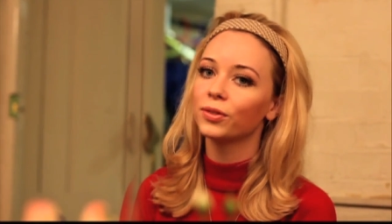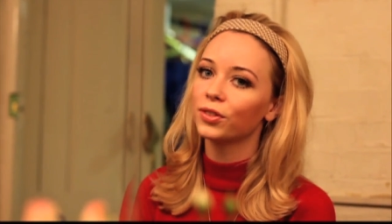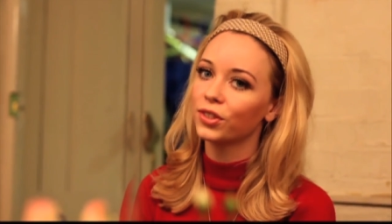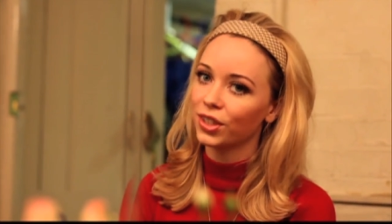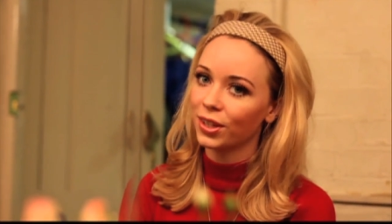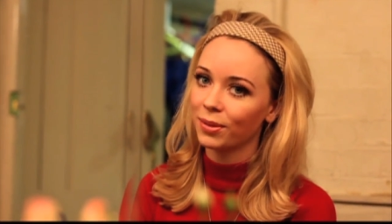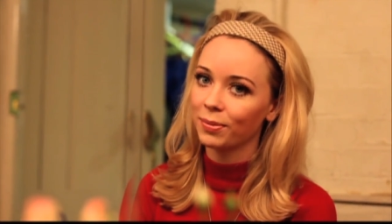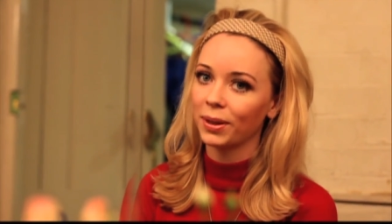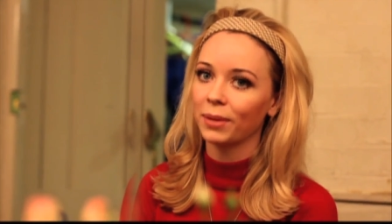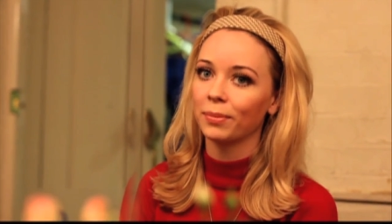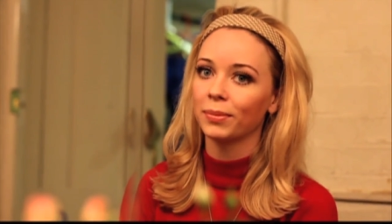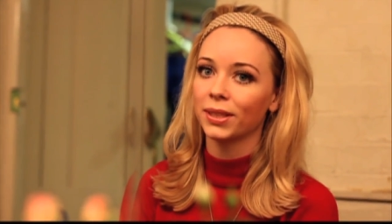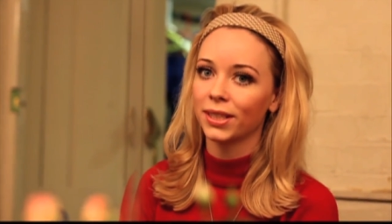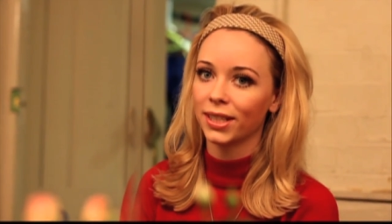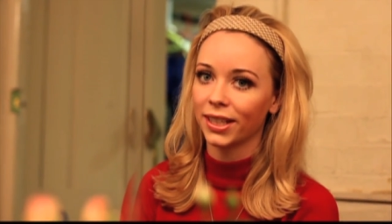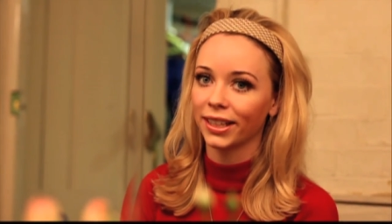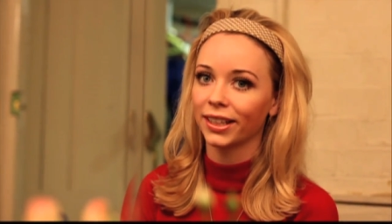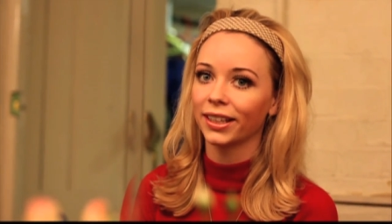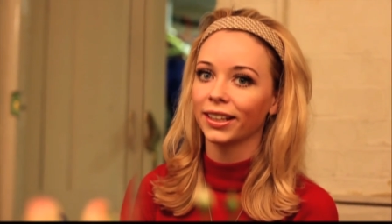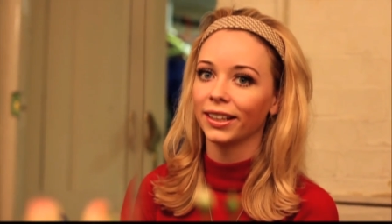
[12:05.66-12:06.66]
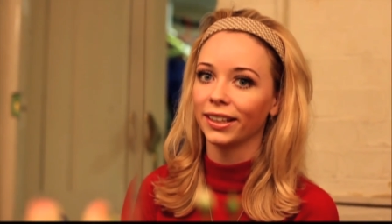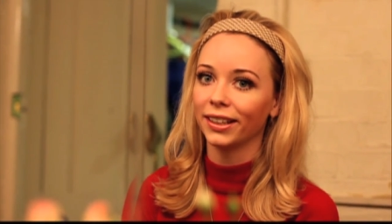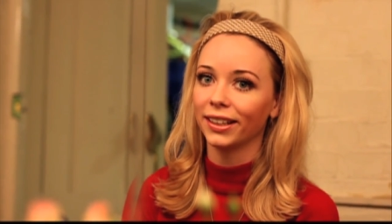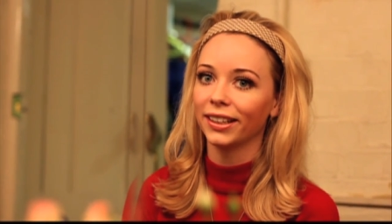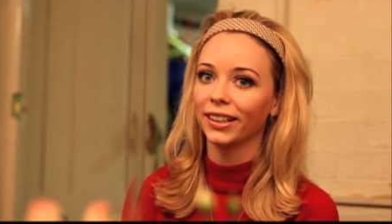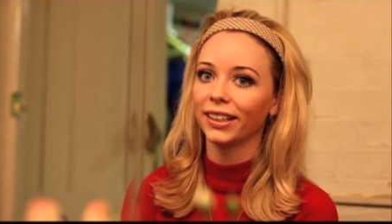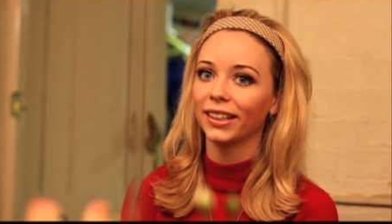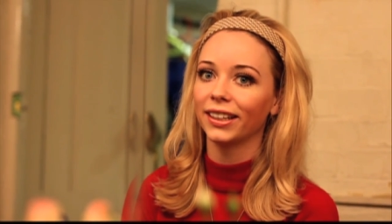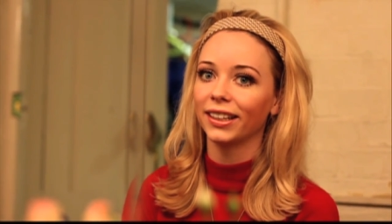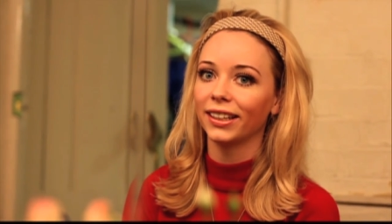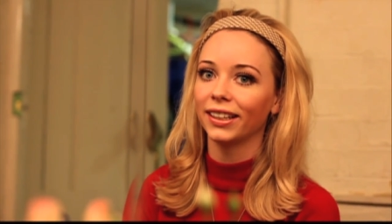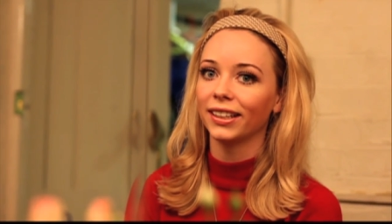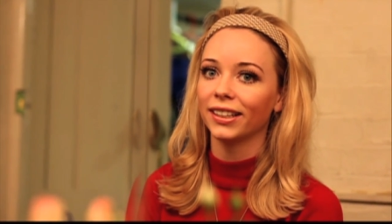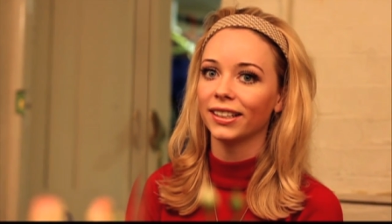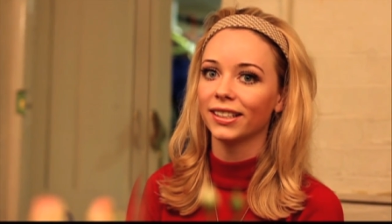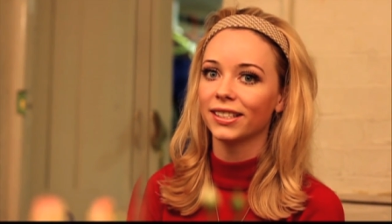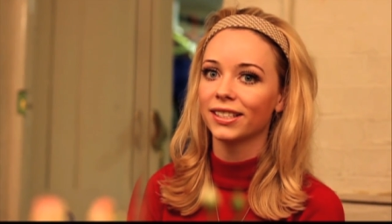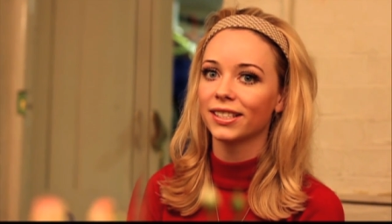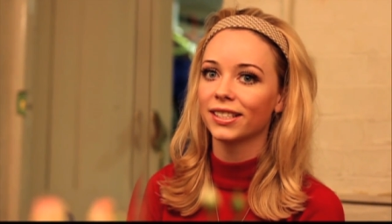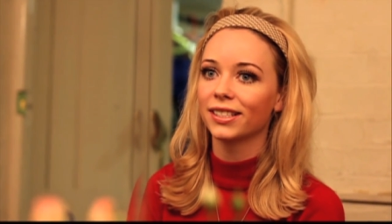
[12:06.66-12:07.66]
Jimmy particularly
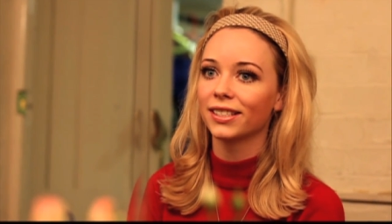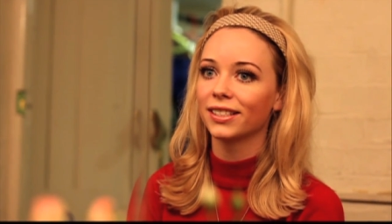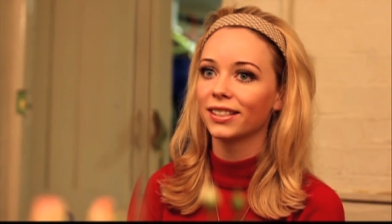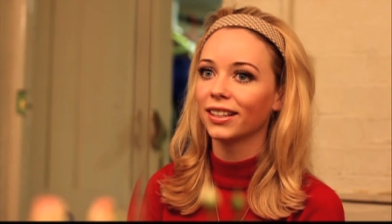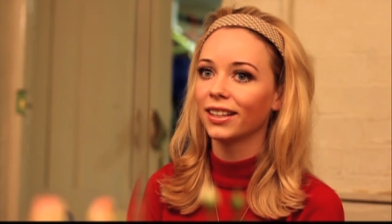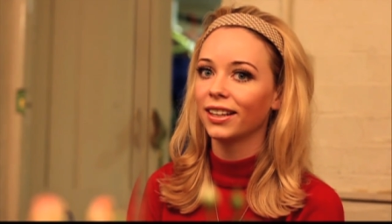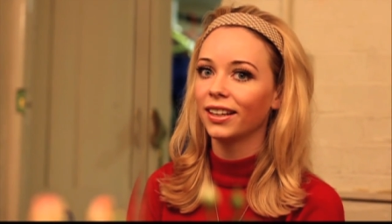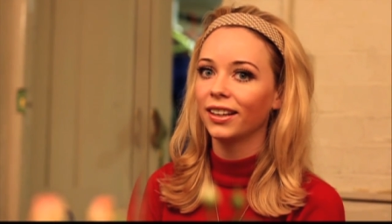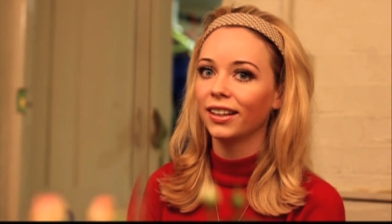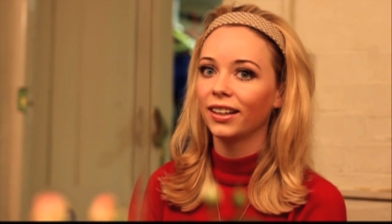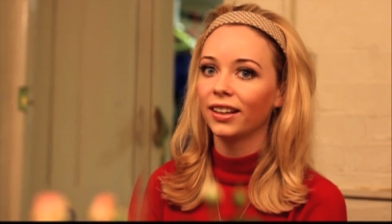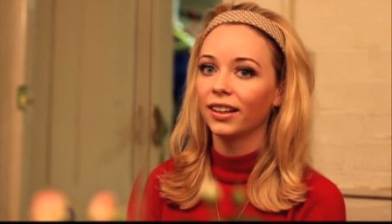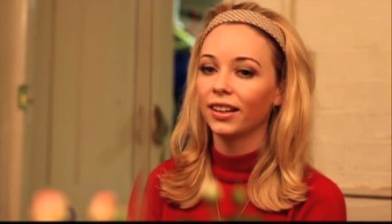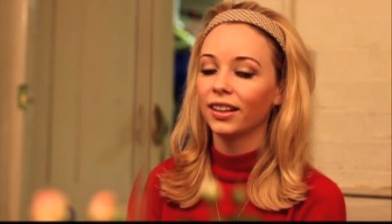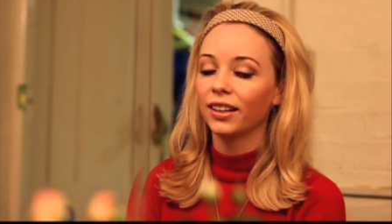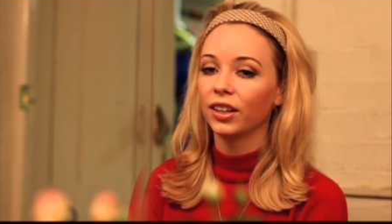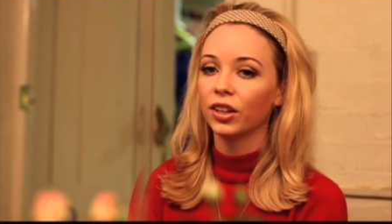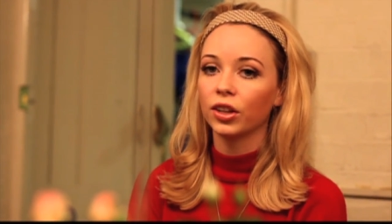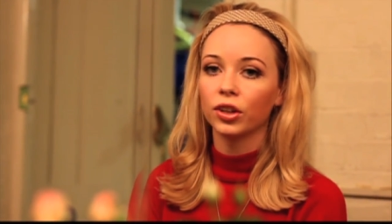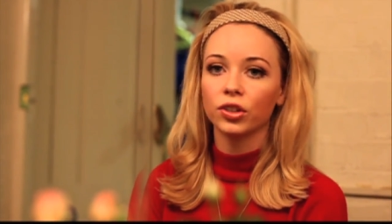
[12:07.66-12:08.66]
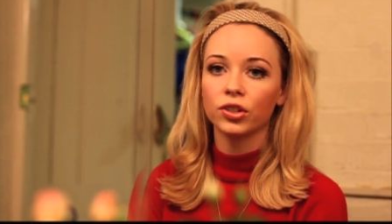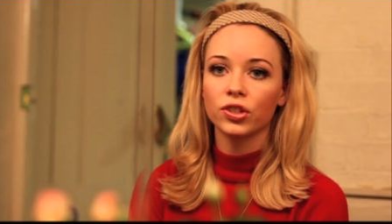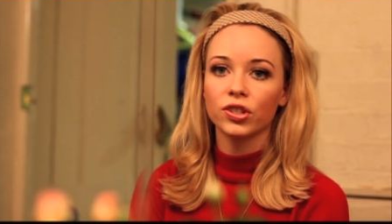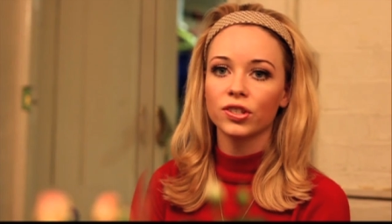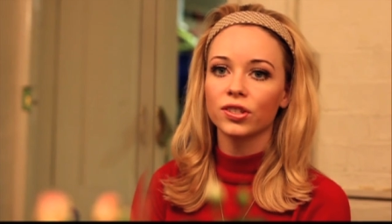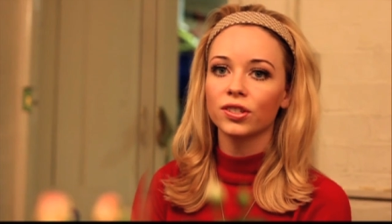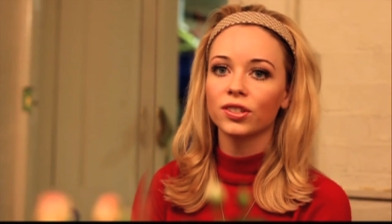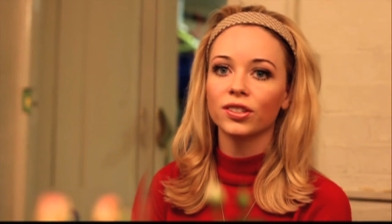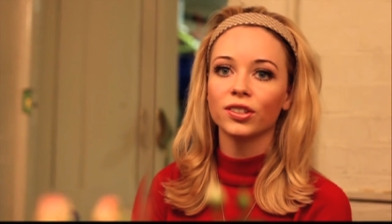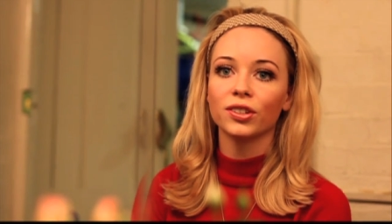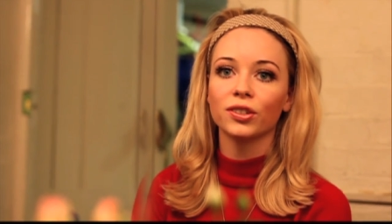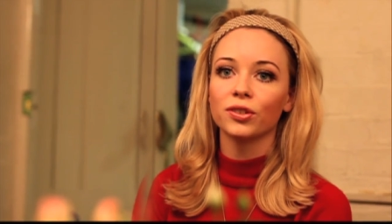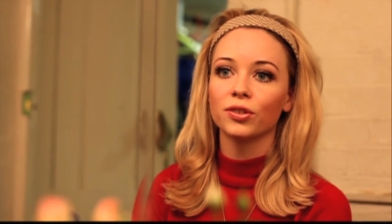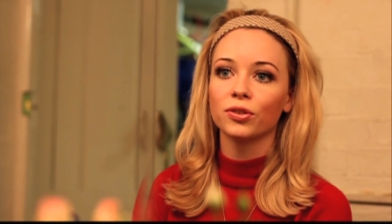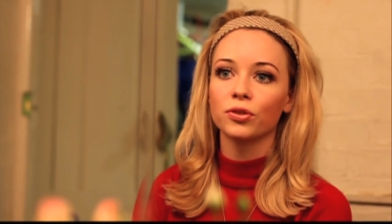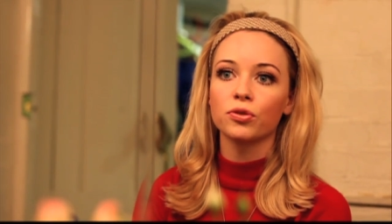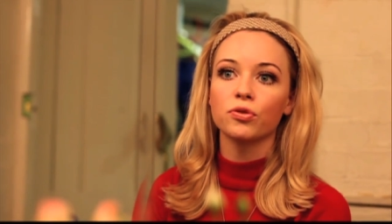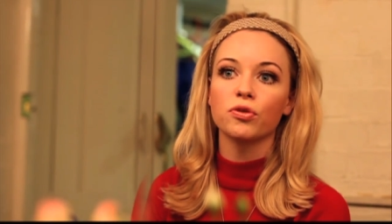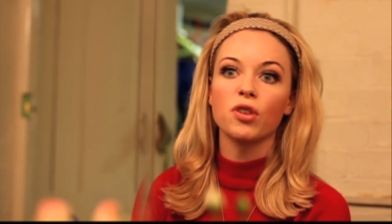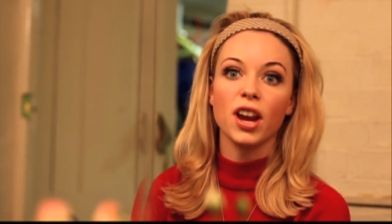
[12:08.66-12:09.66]
is just
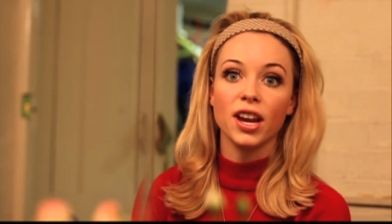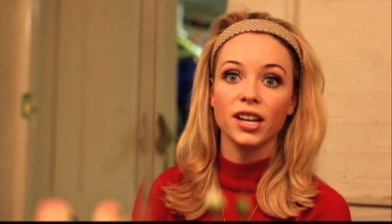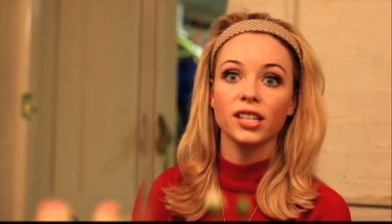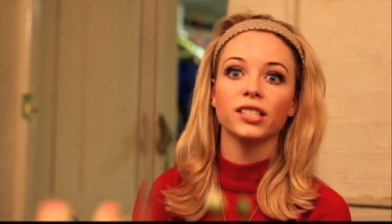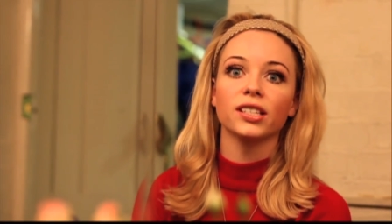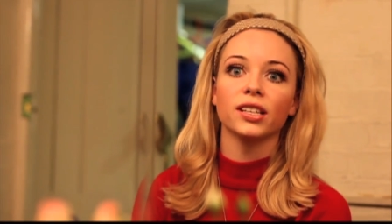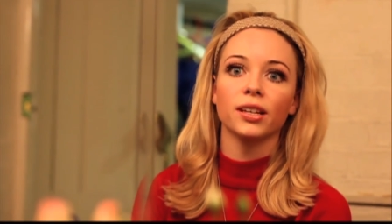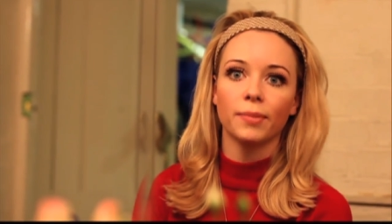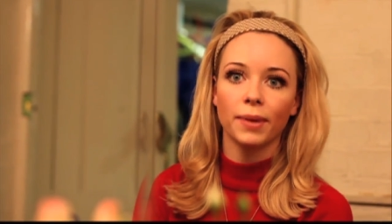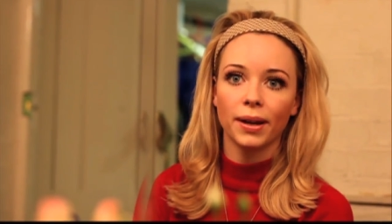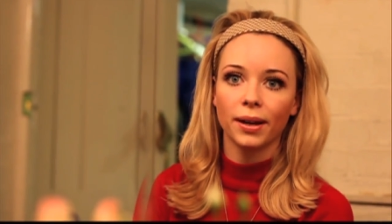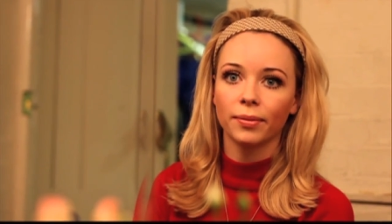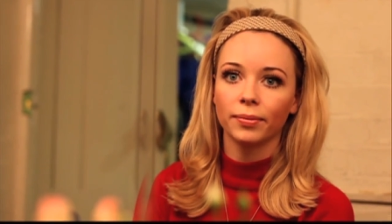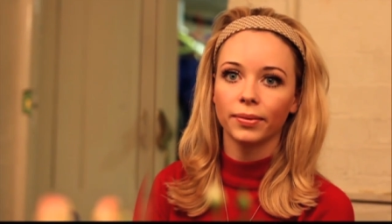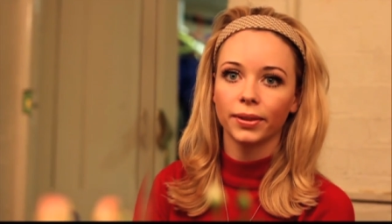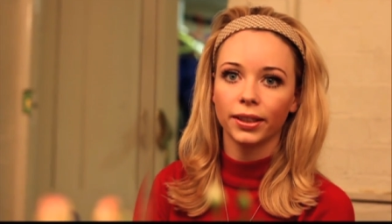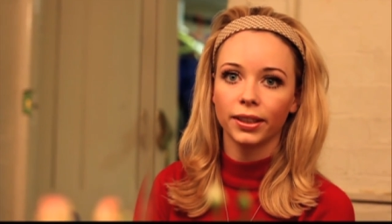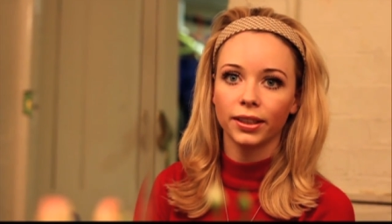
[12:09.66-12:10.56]
crazy about me.